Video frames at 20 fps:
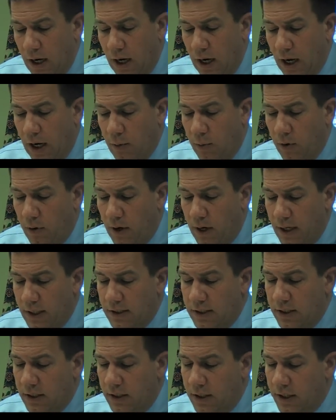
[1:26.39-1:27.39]
And
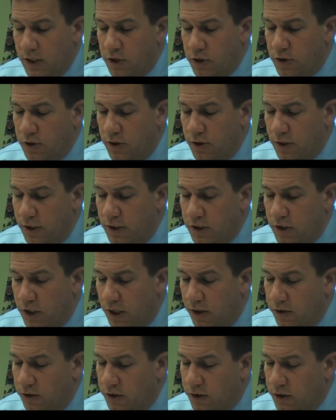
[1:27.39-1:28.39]
whereas, in addition to these
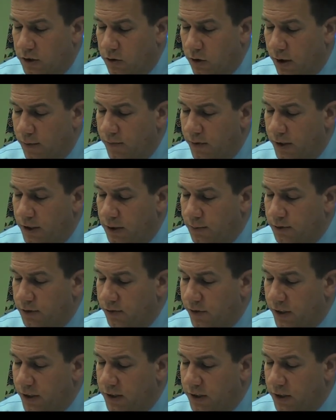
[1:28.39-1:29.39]
challenges, crime victims
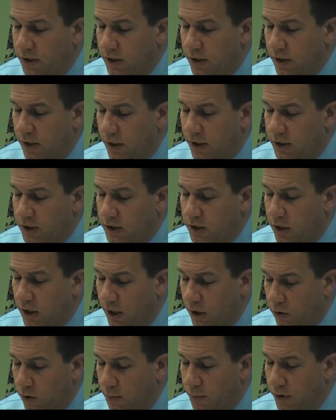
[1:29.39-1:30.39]
face a
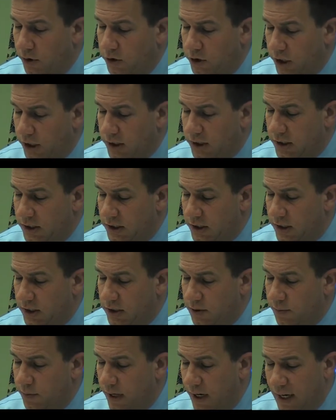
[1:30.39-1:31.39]
criminal justice
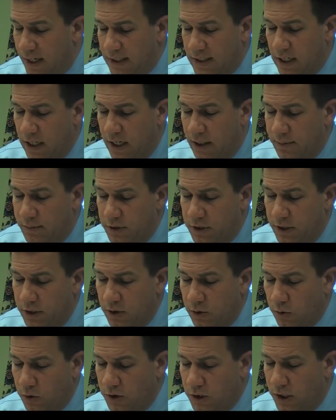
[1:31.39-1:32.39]
system that at times
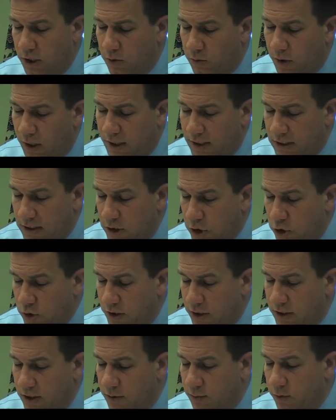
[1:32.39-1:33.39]
ignores their rights and
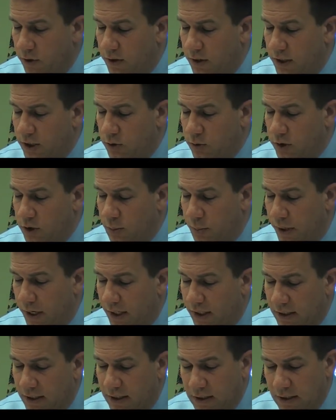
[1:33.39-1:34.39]
treats them with
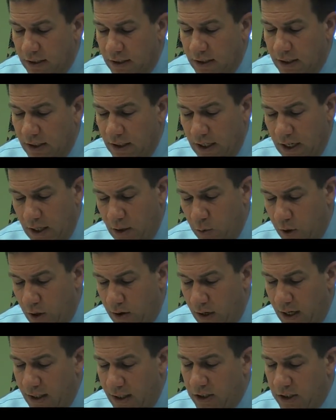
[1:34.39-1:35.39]
disrespect. And
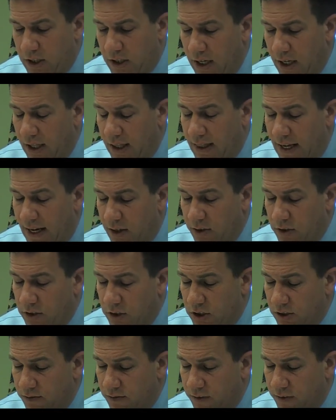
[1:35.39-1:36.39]
whereas, today
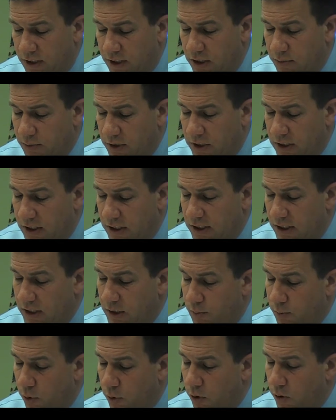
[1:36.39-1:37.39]
thousands of victim assistance
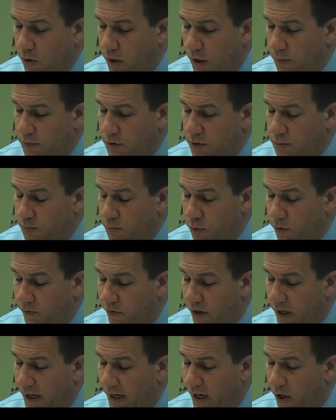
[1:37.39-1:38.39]
programs
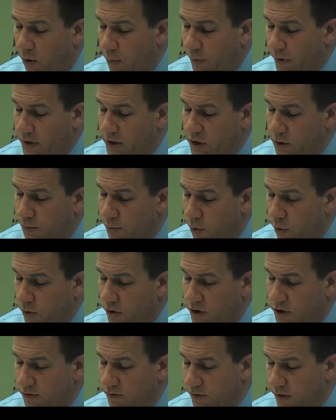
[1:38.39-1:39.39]
provide help and support
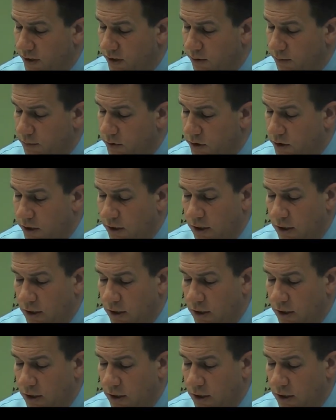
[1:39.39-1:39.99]
to victims.